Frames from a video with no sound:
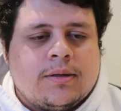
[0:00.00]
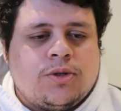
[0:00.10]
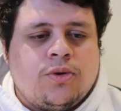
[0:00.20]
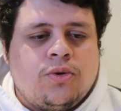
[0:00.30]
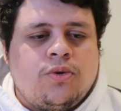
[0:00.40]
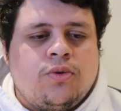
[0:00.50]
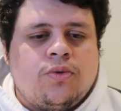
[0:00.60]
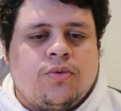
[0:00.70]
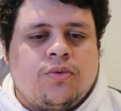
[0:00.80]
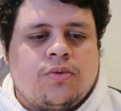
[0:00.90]

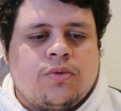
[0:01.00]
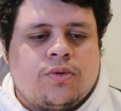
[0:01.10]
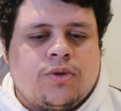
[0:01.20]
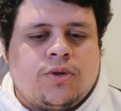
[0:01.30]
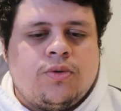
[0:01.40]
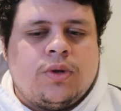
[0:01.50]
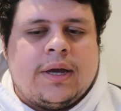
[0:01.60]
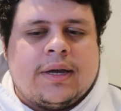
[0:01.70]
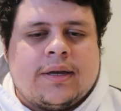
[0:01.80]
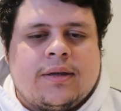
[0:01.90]
to
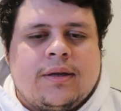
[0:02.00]
like